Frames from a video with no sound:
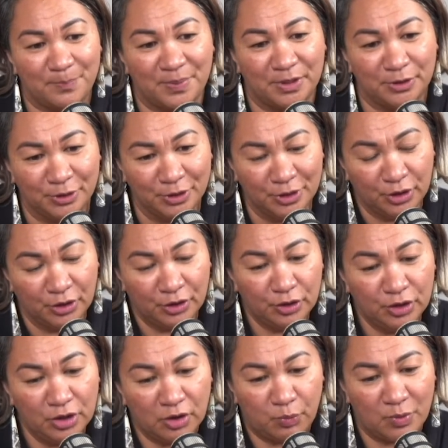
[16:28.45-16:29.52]
But,
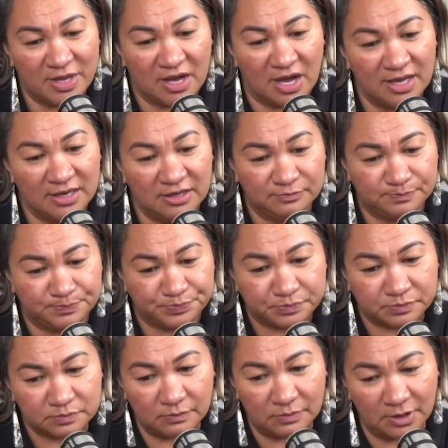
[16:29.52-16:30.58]
you know, we kind of
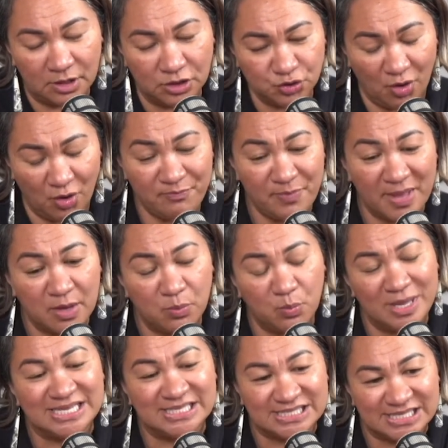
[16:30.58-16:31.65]
drive back and we
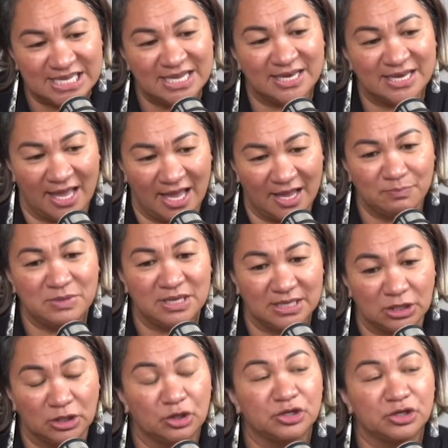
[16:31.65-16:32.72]
can see it happening in
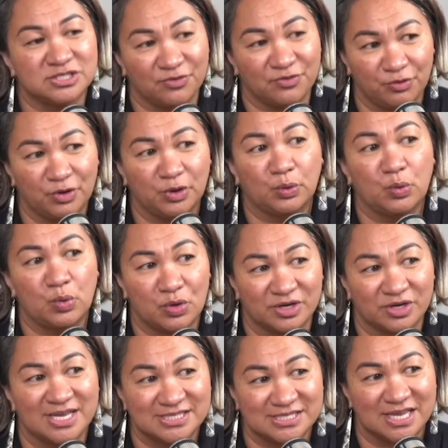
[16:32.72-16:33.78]
a lot of different
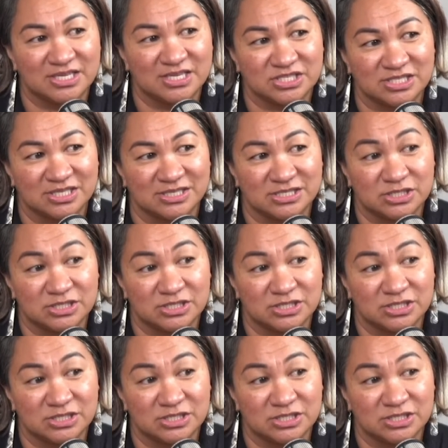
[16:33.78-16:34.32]
organisations.